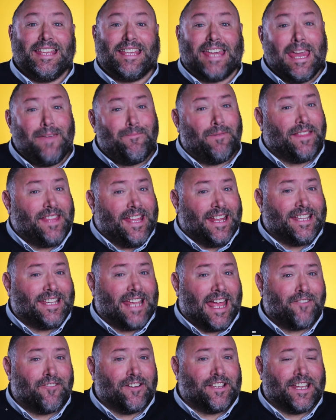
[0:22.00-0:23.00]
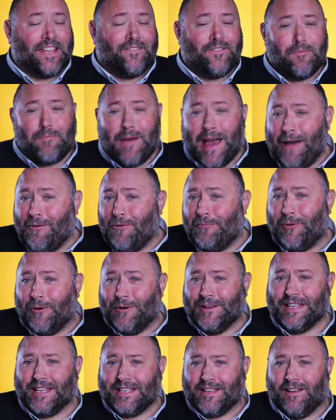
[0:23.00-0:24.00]
Keeping the integrity of your
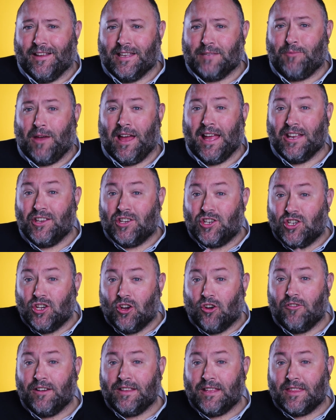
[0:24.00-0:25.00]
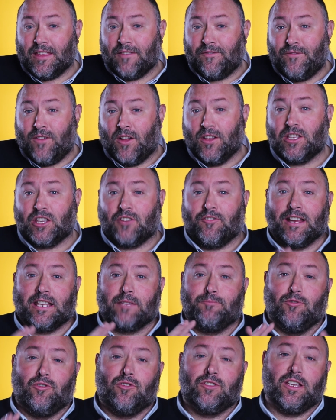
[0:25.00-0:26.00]
PowerPoint designs by ensuring that the fonts are
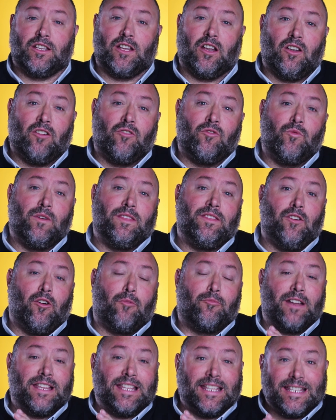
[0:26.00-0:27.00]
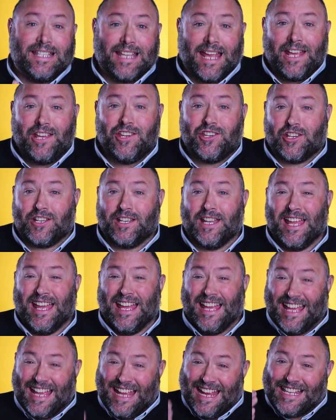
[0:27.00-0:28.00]
exported along with your presentation
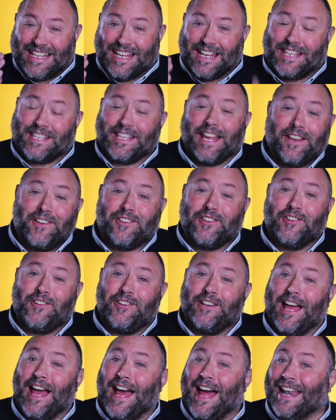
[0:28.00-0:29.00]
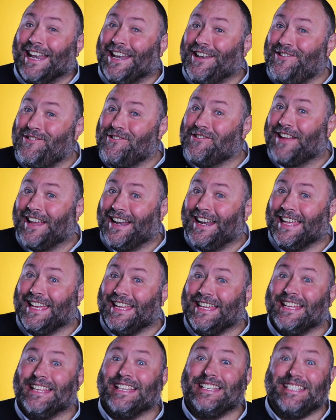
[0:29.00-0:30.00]
is essential and
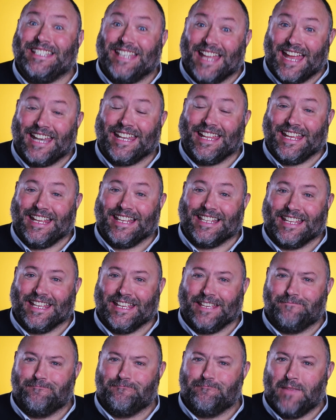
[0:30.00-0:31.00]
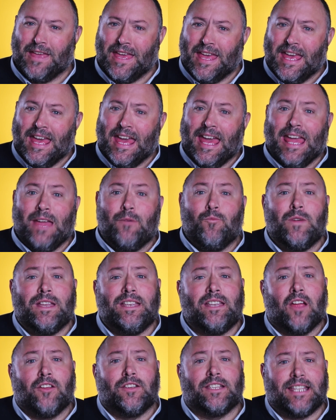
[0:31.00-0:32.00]
luckily dead easy. In
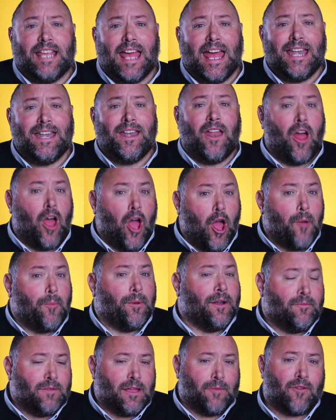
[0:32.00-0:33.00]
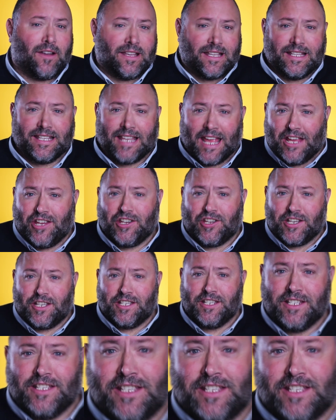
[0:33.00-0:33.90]
Windows 10, open up your presentation,